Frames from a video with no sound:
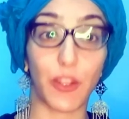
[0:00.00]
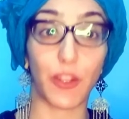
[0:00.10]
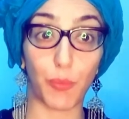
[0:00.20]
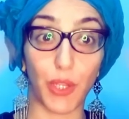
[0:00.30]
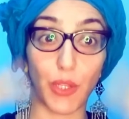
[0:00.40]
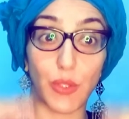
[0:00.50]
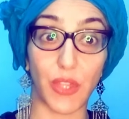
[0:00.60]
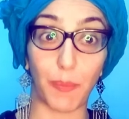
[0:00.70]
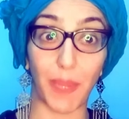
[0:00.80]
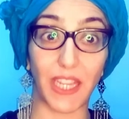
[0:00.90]
it'll bring you
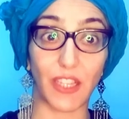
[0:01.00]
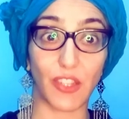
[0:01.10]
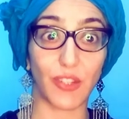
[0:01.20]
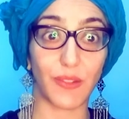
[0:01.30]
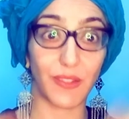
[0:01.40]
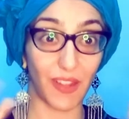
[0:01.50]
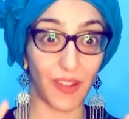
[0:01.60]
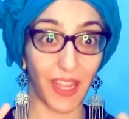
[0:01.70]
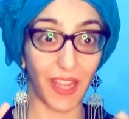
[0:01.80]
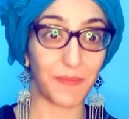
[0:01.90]
to that page.
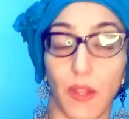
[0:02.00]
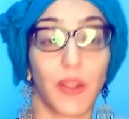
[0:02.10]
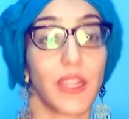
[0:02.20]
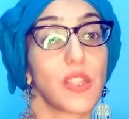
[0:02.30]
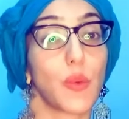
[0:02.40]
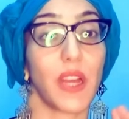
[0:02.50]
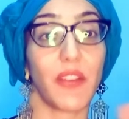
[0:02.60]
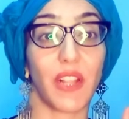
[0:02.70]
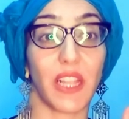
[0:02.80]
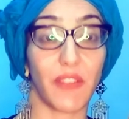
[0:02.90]
Okay, so
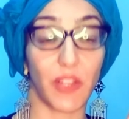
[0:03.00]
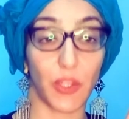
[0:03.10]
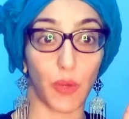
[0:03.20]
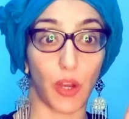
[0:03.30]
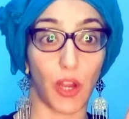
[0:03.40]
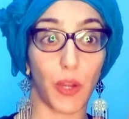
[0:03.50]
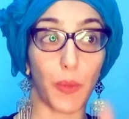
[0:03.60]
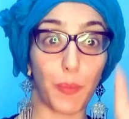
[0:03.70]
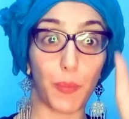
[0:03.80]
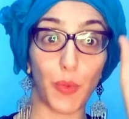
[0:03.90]
whatever level you
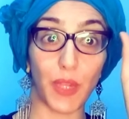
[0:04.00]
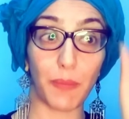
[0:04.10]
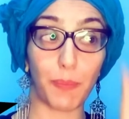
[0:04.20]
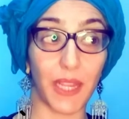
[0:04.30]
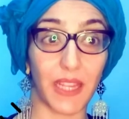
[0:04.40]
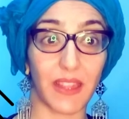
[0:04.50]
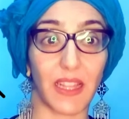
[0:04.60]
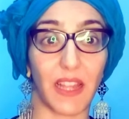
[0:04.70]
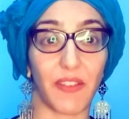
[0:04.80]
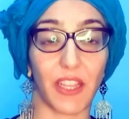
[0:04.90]
are, you can pick
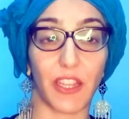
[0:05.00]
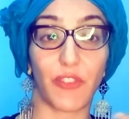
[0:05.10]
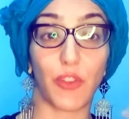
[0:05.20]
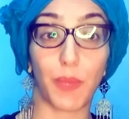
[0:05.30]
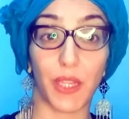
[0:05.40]
the level, and if you